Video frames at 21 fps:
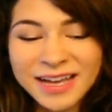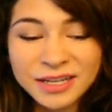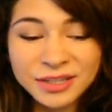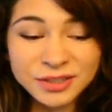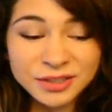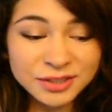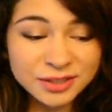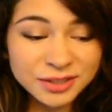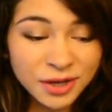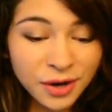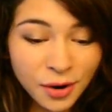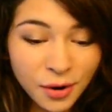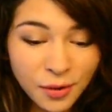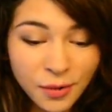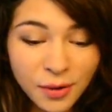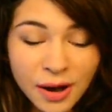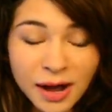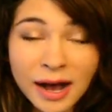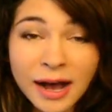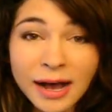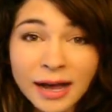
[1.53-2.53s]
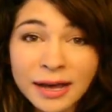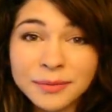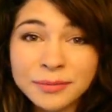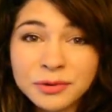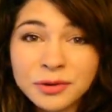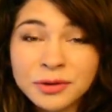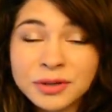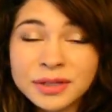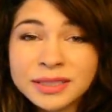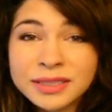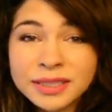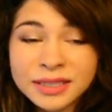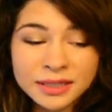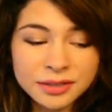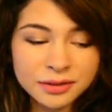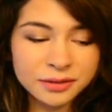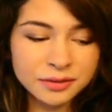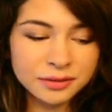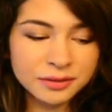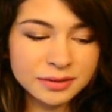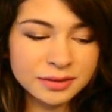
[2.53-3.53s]
So I'm going to
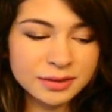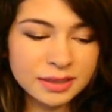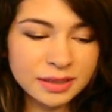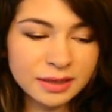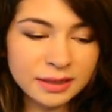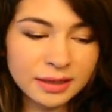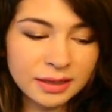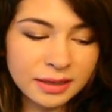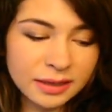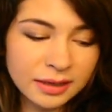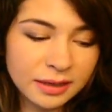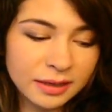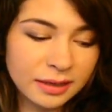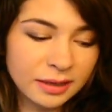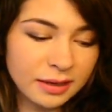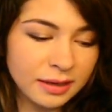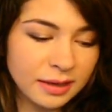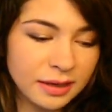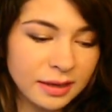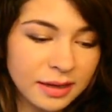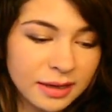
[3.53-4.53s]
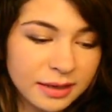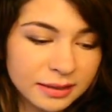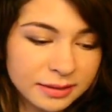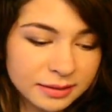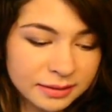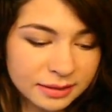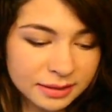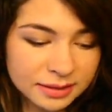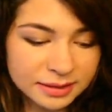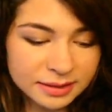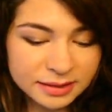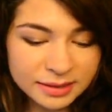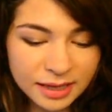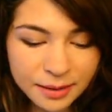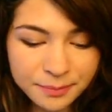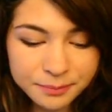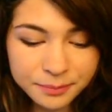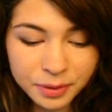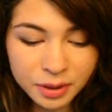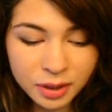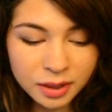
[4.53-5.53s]
use the
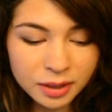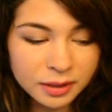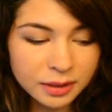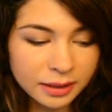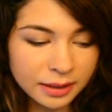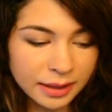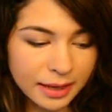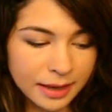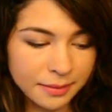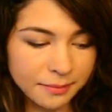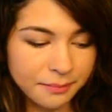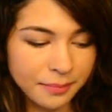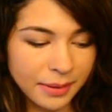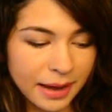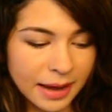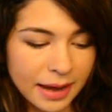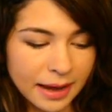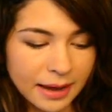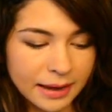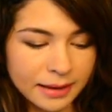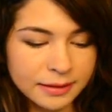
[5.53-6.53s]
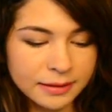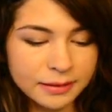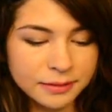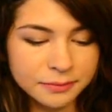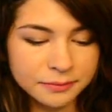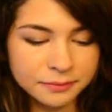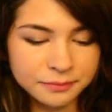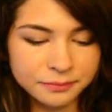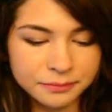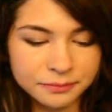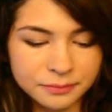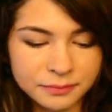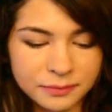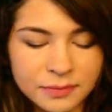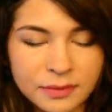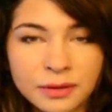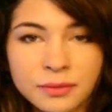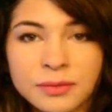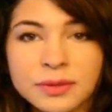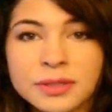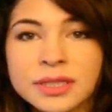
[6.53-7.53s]
December Glam bag,
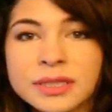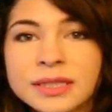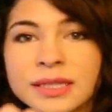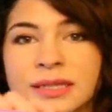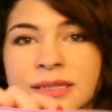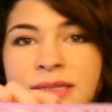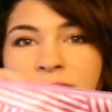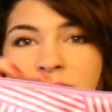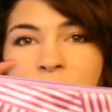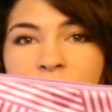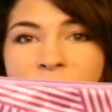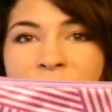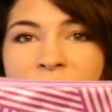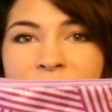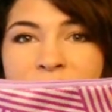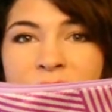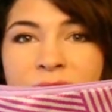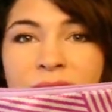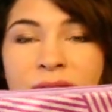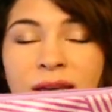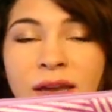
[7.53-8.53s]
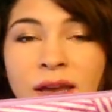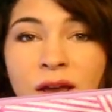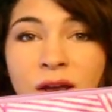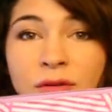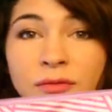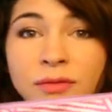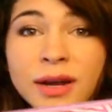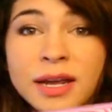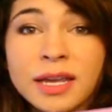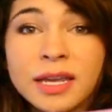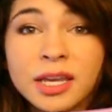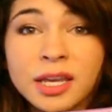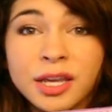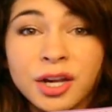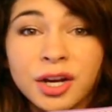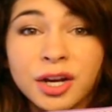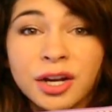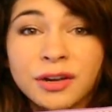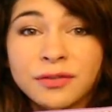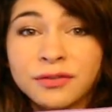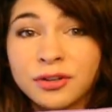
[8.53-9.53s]
which is this little baggie right
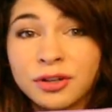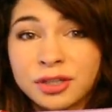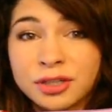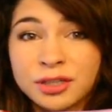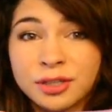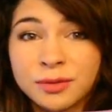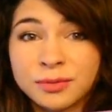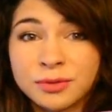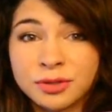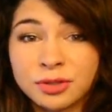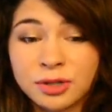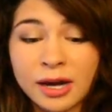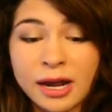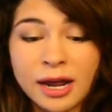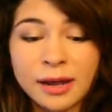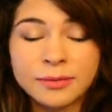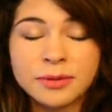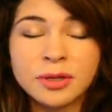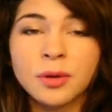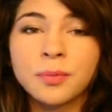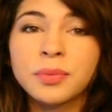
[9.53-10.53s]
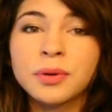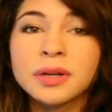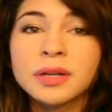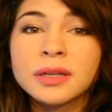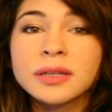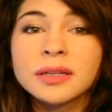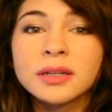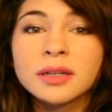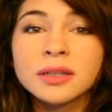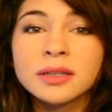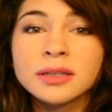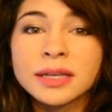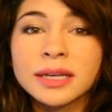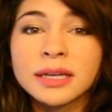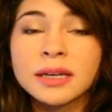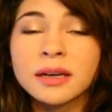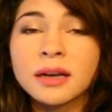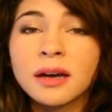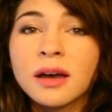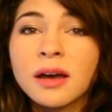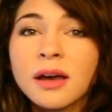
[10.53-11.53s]
here. If you're subscribed, I'll put a little
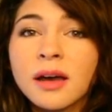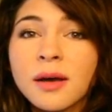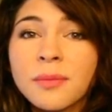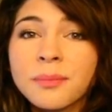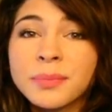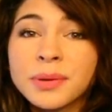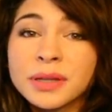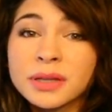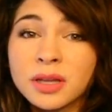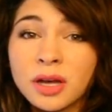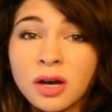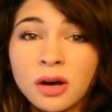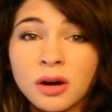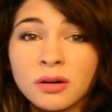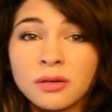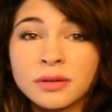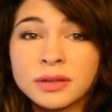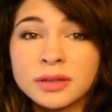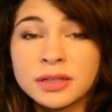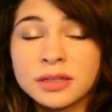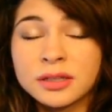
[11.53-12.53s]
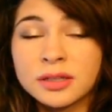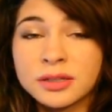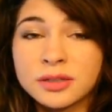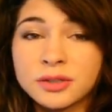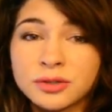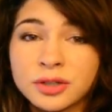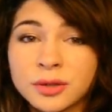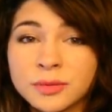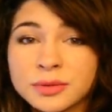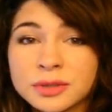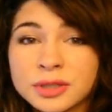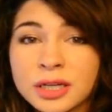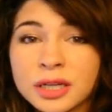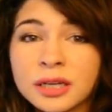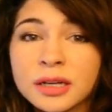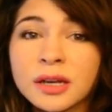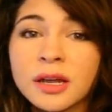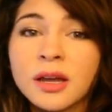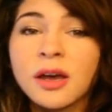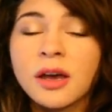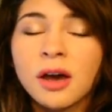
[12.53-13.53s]
link below in the
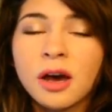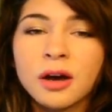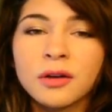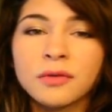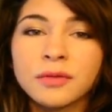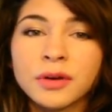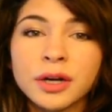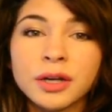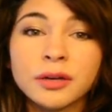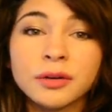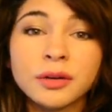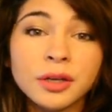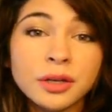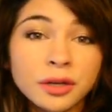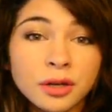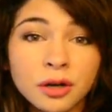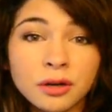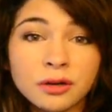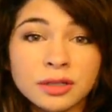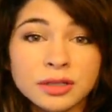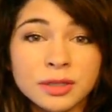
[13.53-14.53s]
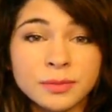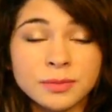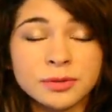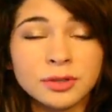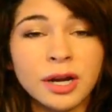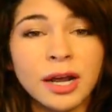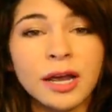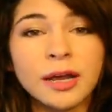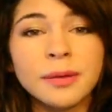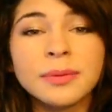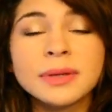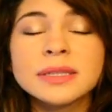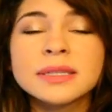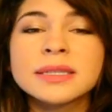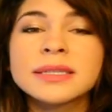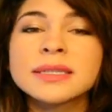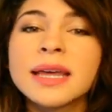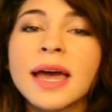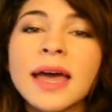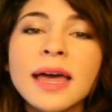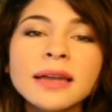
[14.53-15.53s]
description of where you can go to subscribe. It's
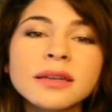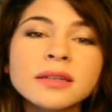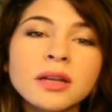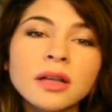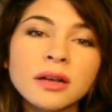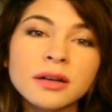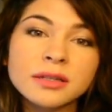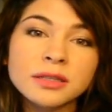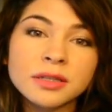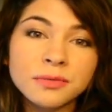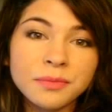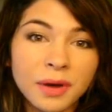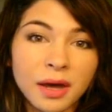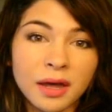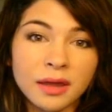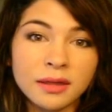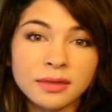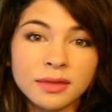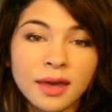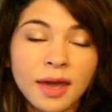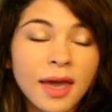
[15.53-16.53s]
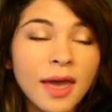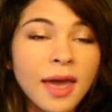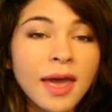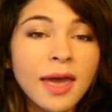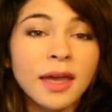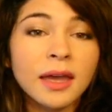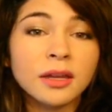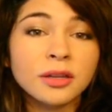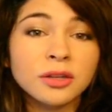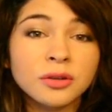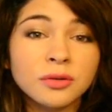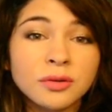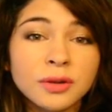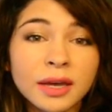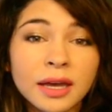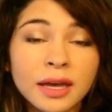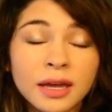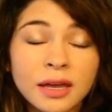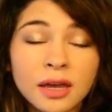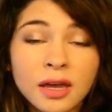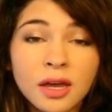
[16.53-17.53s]
$10 a month and you
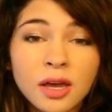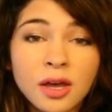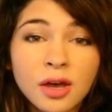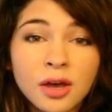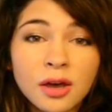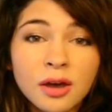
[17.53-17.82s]
get,